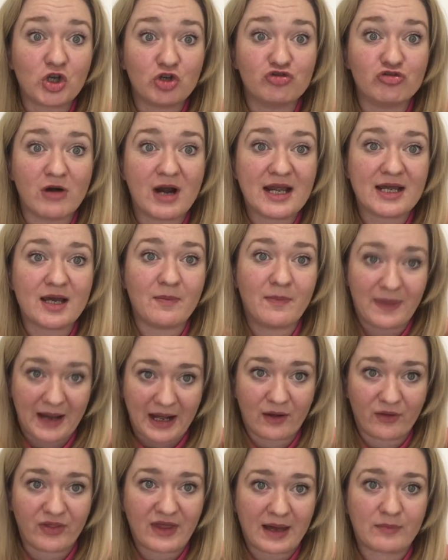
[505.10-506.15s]
great
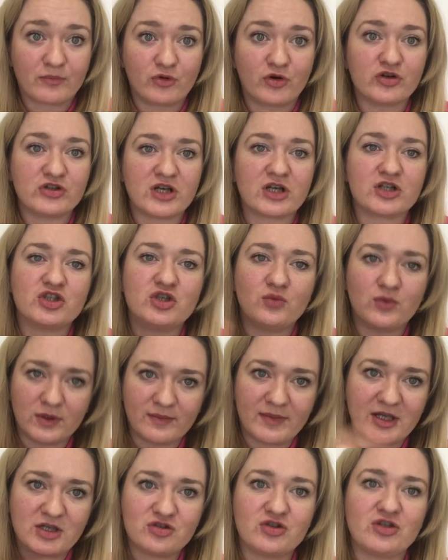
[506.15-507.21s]
about that product, you want
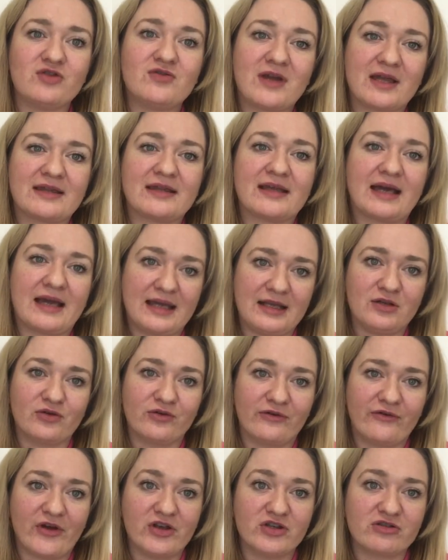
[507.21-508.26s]
to make sure you get that in your
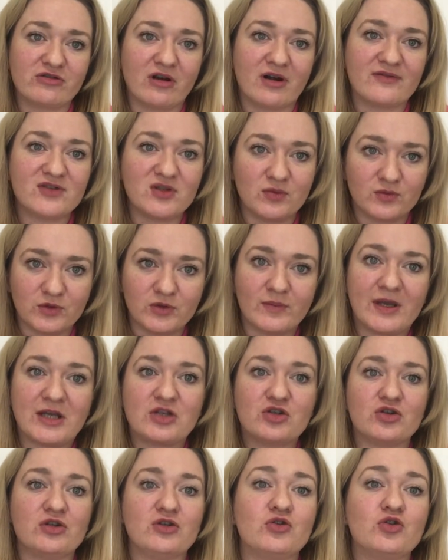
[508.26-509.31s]
photographs. You want to make
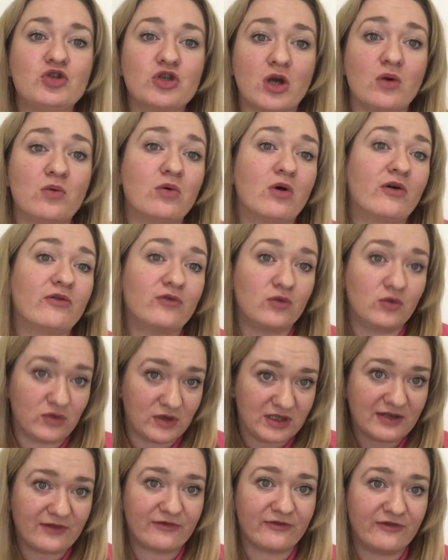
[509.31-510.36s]
sure you show off all the
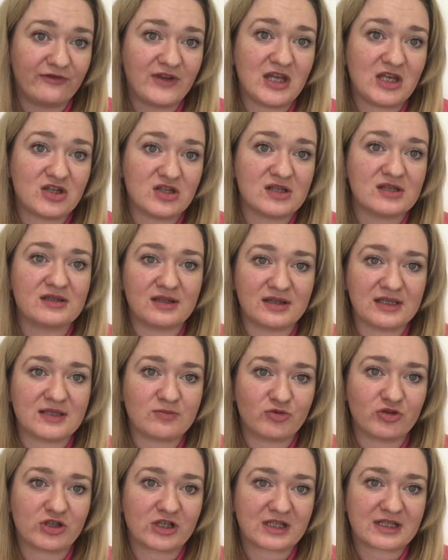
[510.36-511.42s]
different features that this
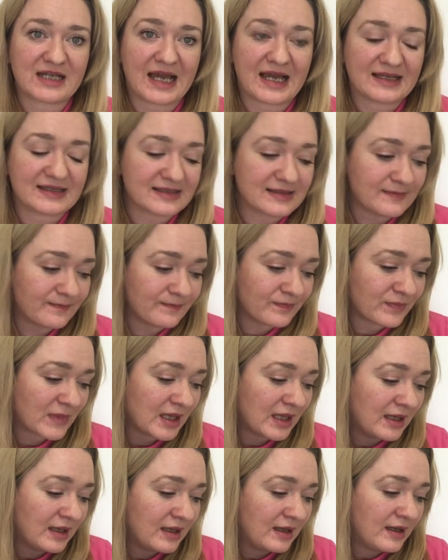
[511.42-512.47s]
product has.
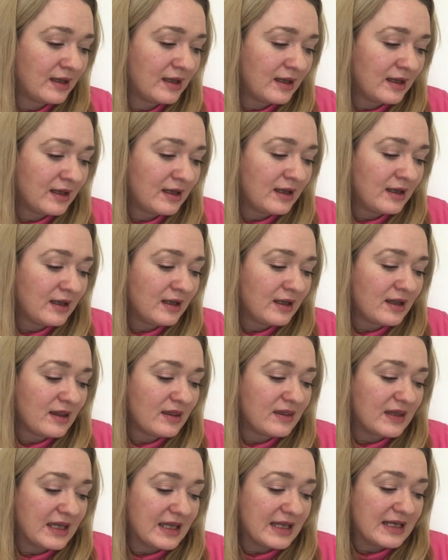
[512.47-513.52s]

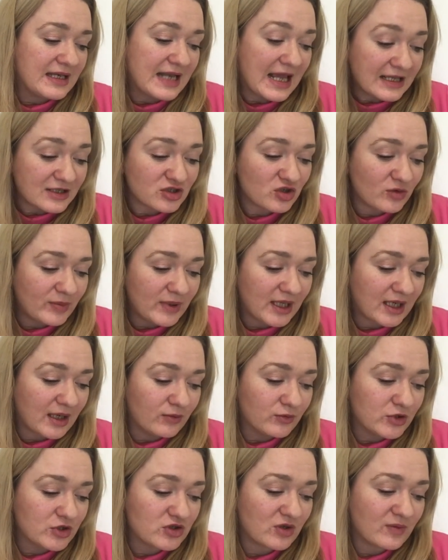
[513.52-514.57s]
The next topic I
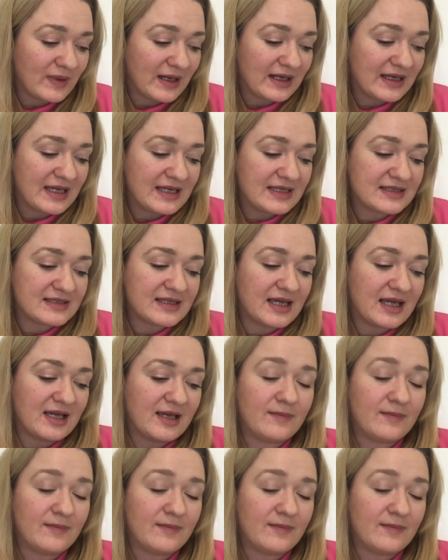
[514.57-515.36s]
want to talk about is